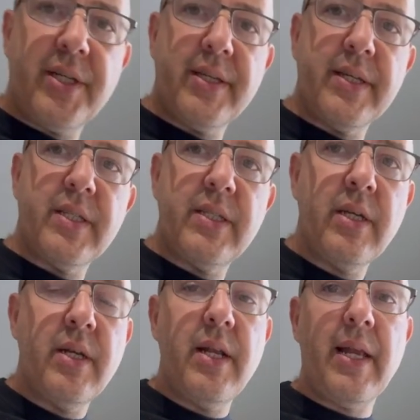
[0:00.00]
this
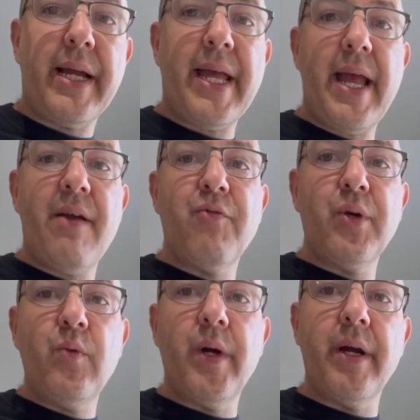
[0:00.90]
like
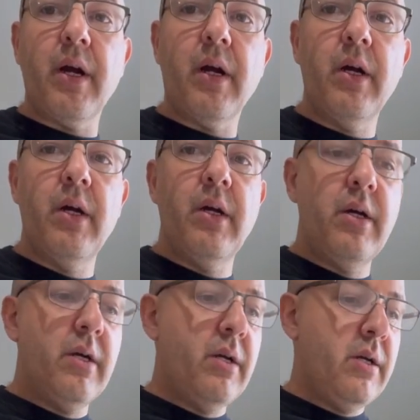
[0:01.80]
everywhere,
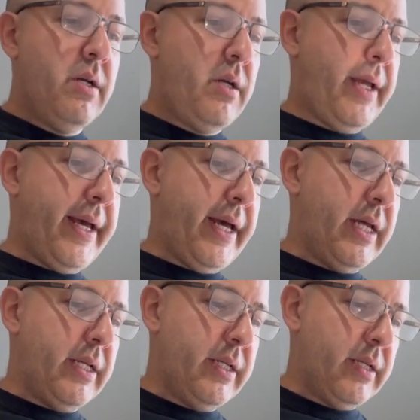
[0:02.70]

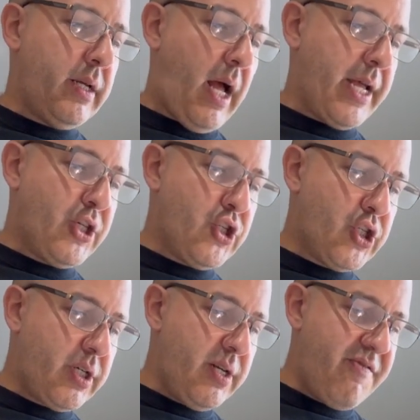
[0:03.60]
and I
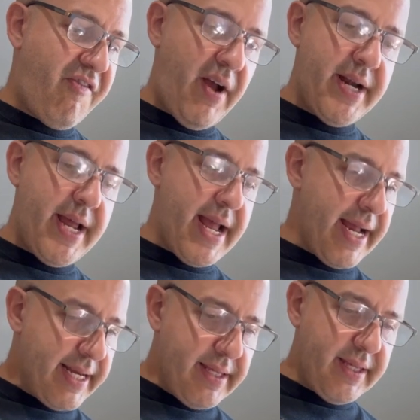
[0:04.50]
just couldn't find
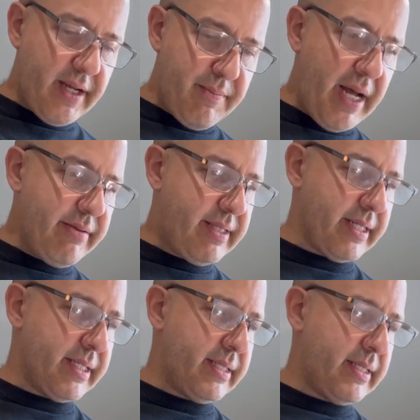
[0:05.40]
anything about
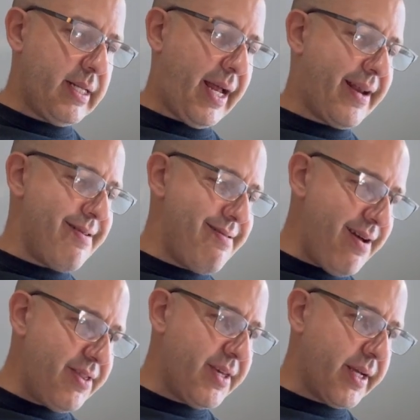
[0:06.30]
this, like
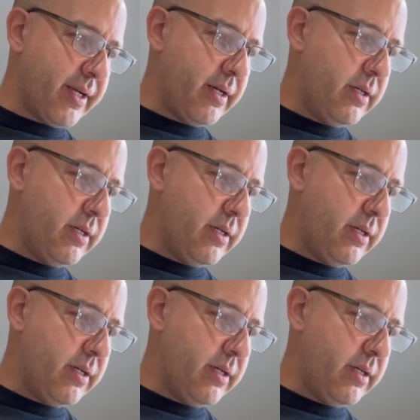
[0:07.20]
nothing.